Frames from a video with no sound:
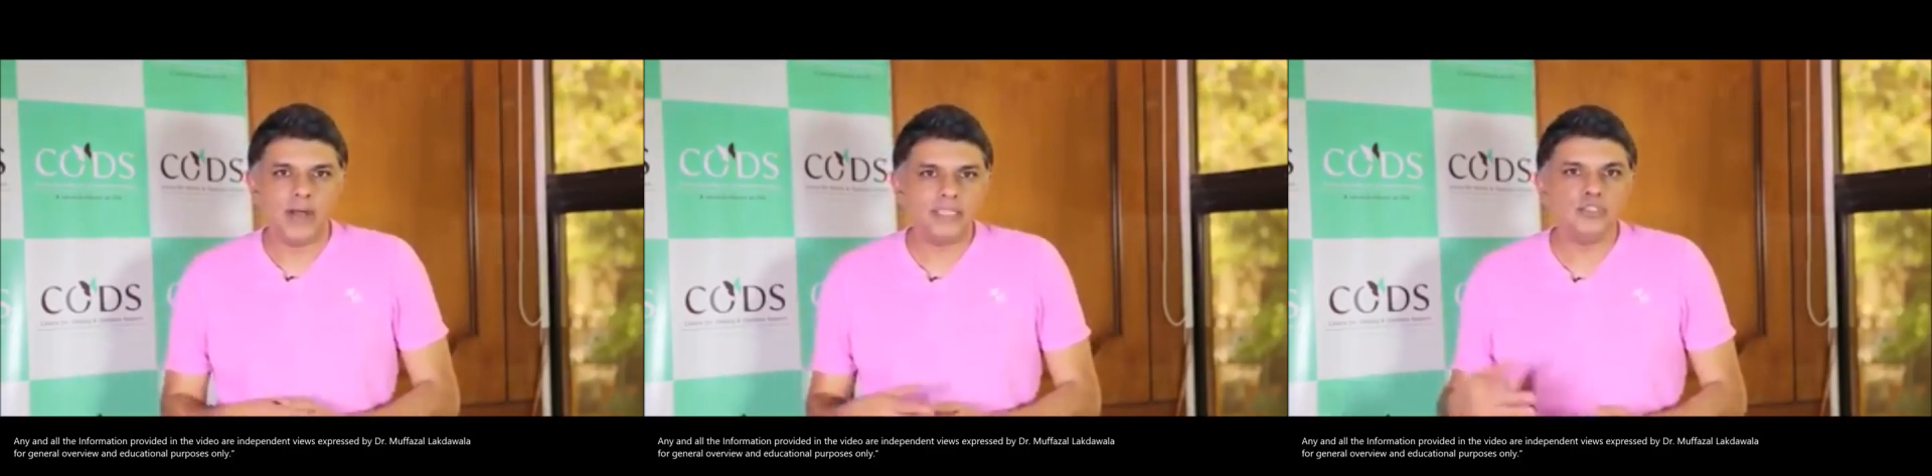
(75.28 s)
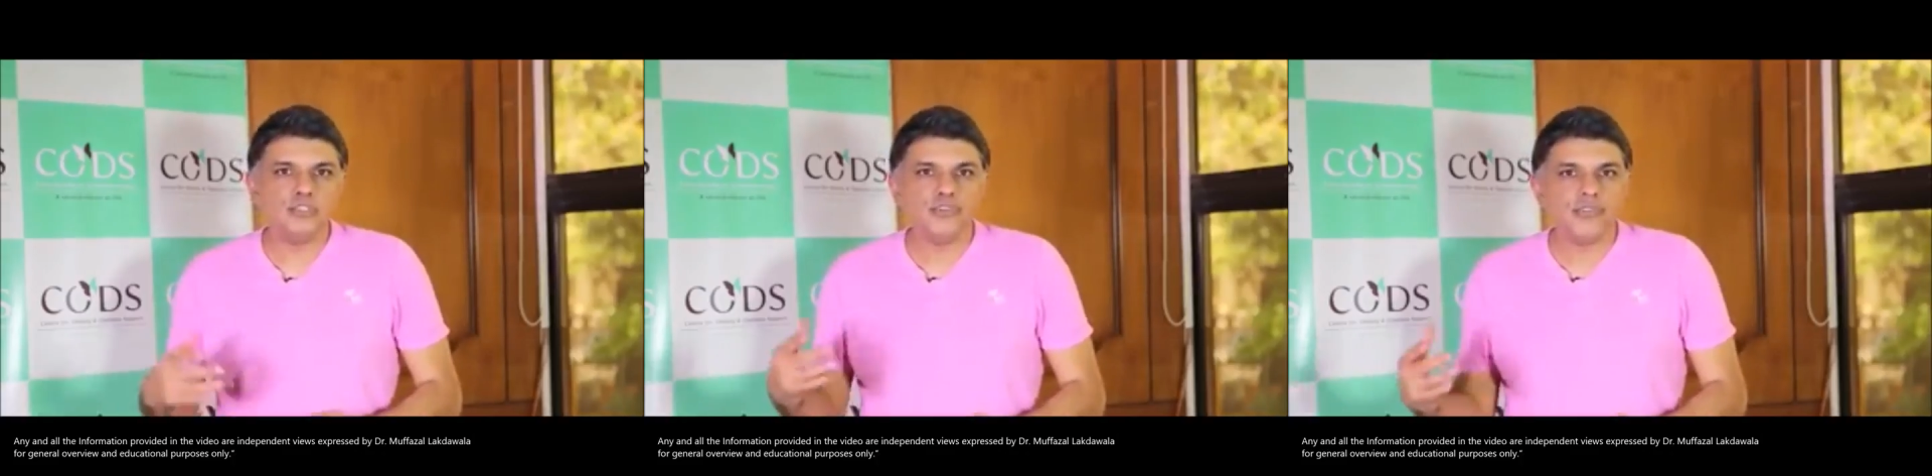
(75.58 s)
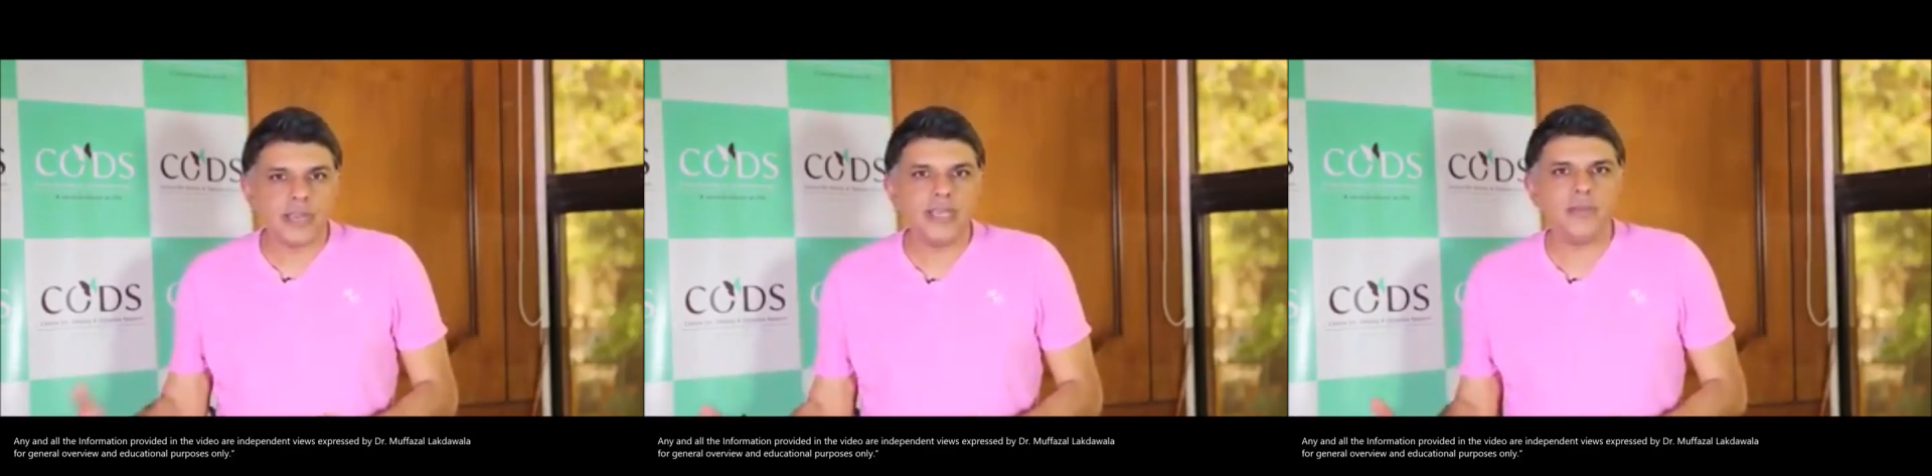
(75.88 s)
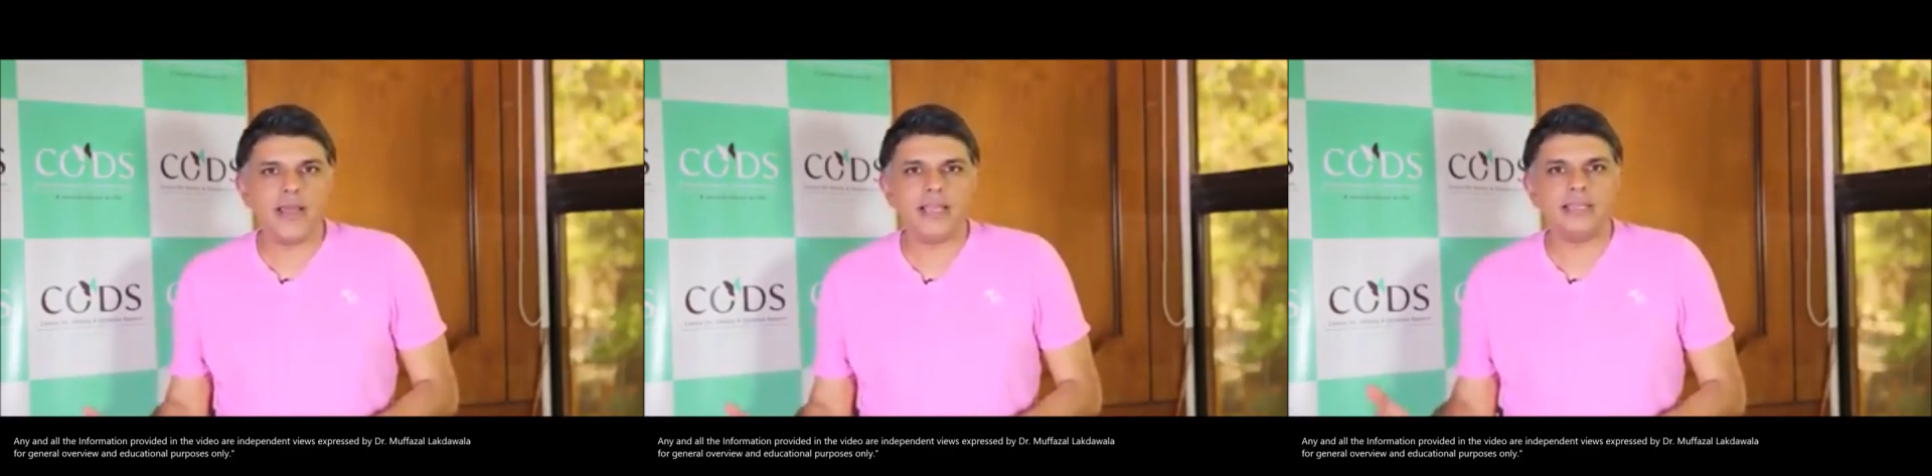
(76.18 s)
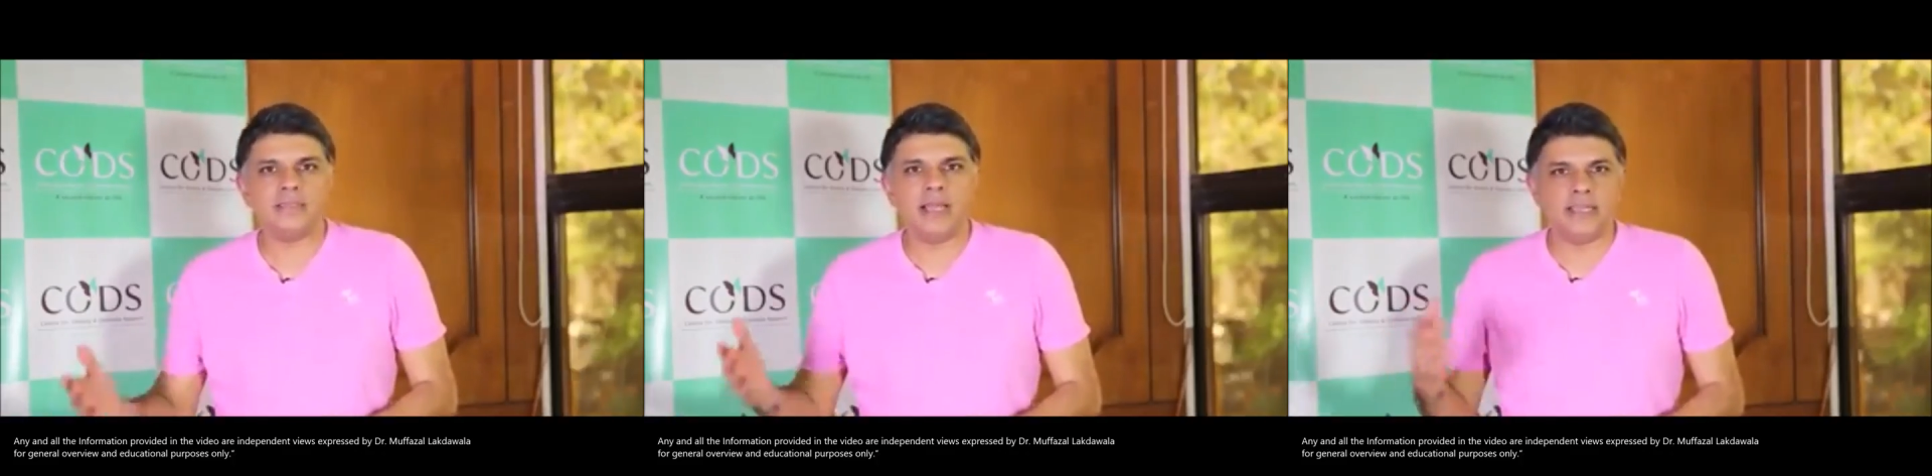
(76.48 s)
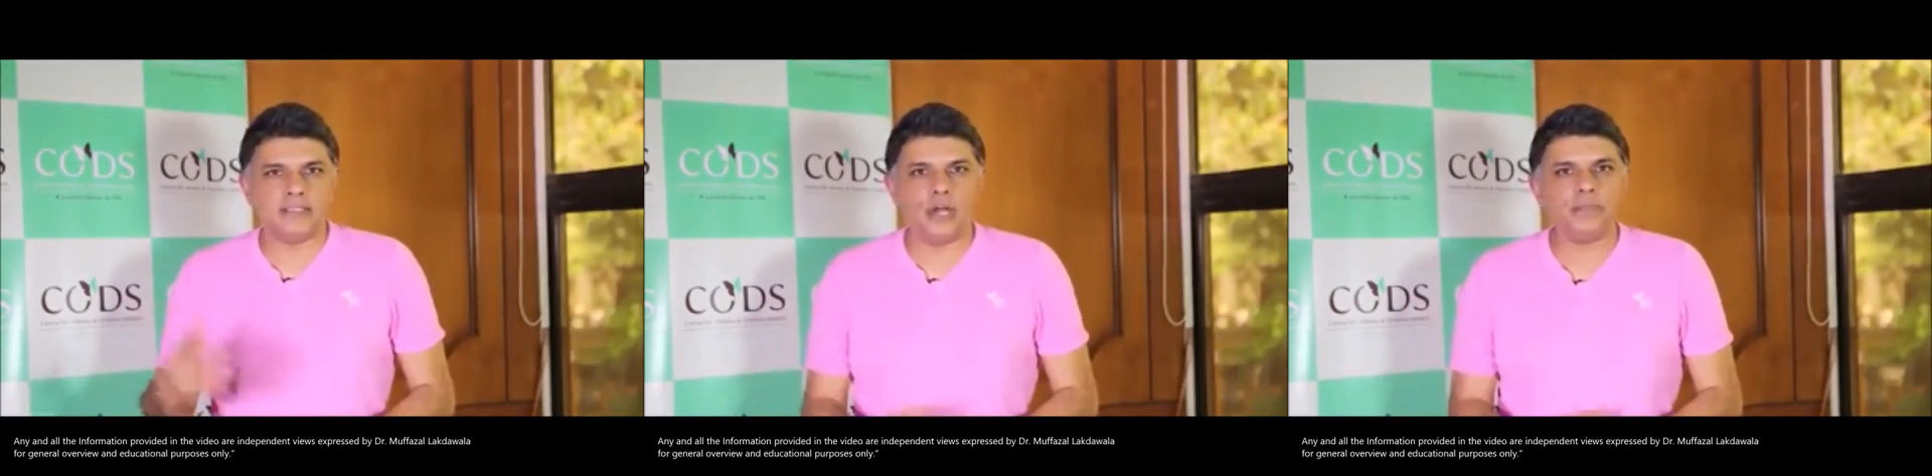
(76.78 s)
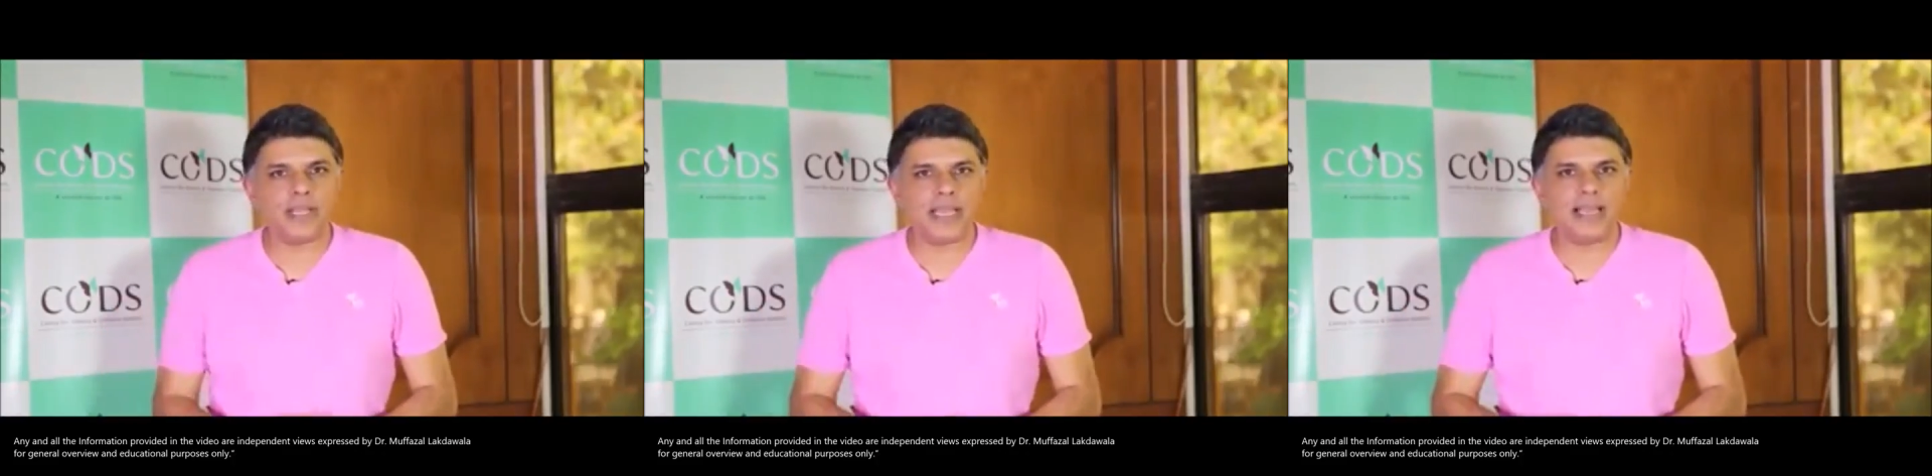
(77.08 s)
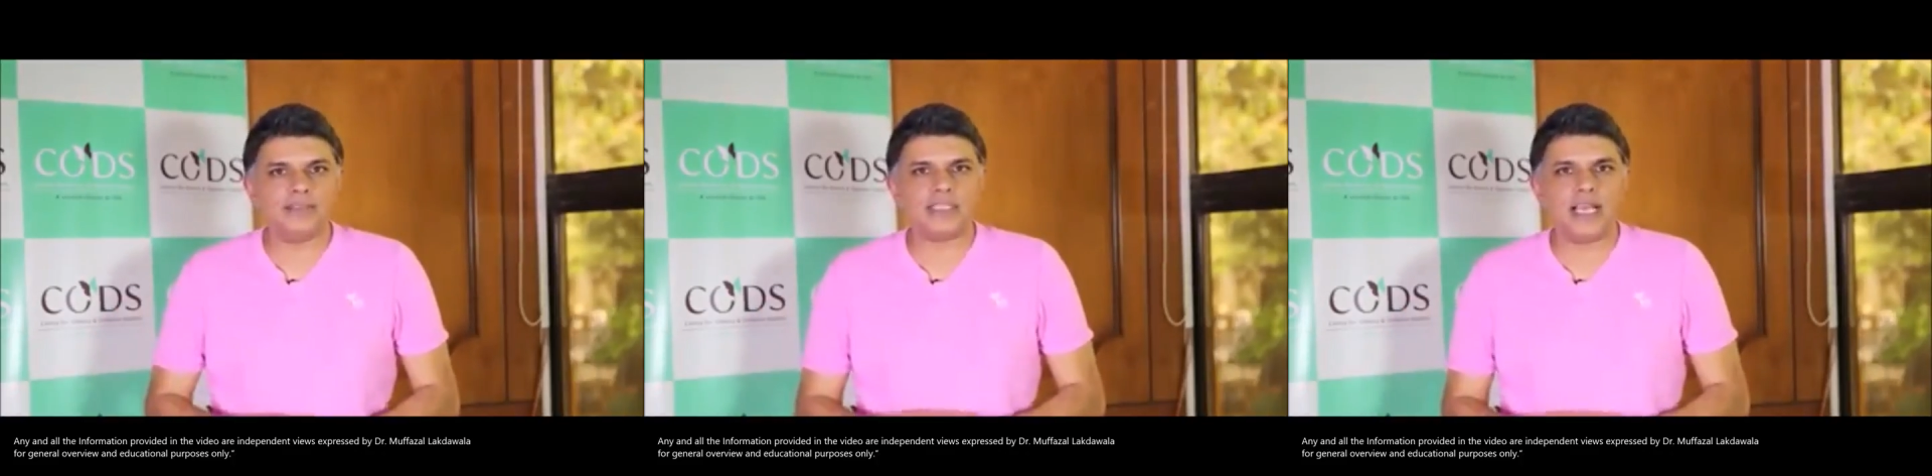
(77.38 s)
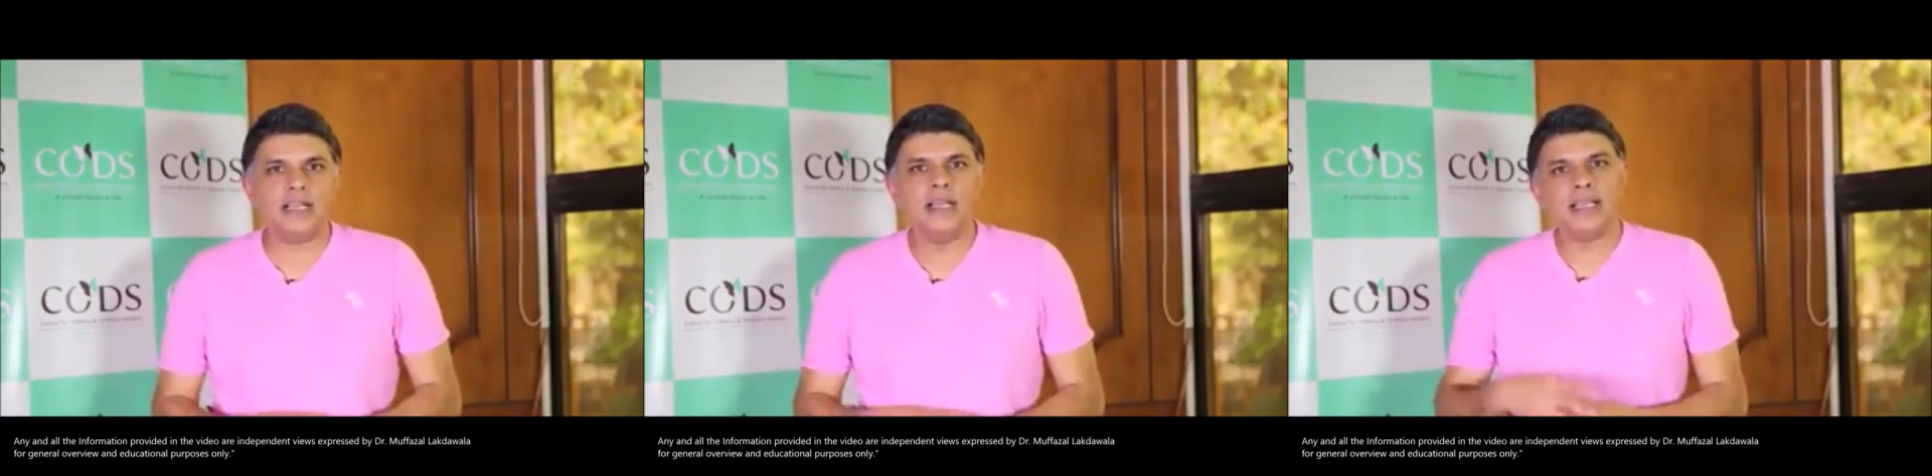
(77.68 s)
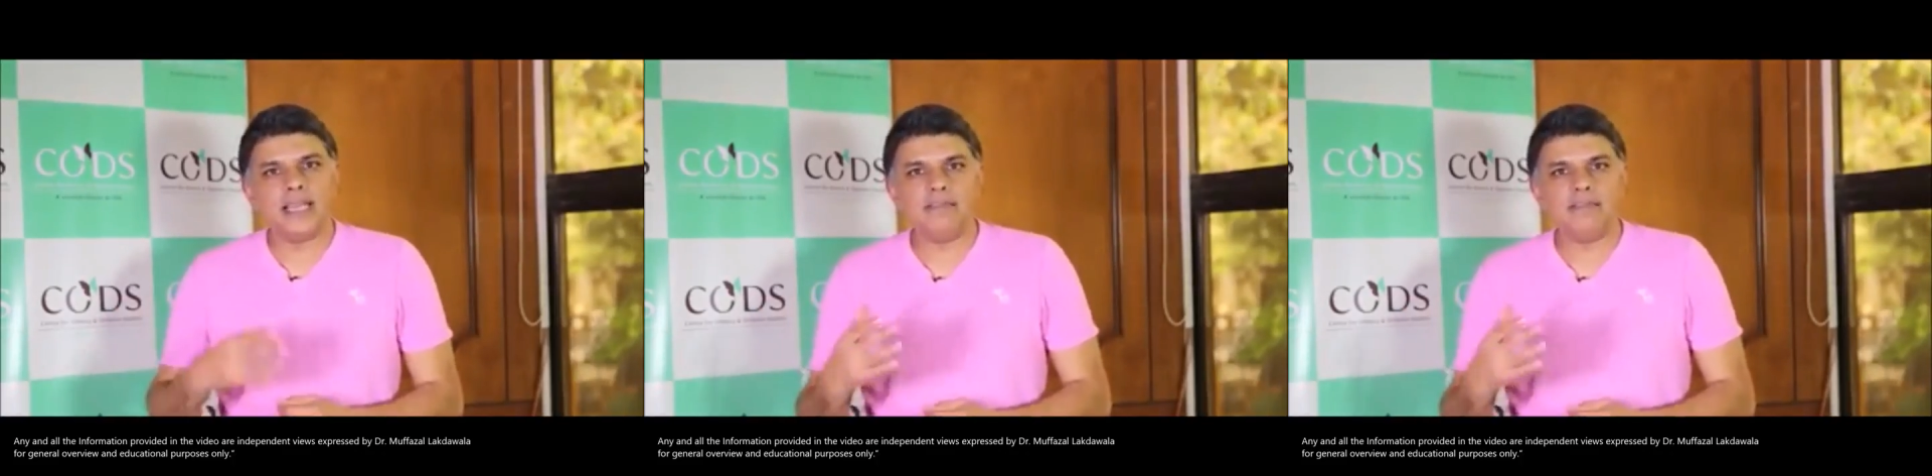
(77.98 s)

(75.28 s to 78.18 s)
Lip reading: The ones who do really well and adopt their lifestyle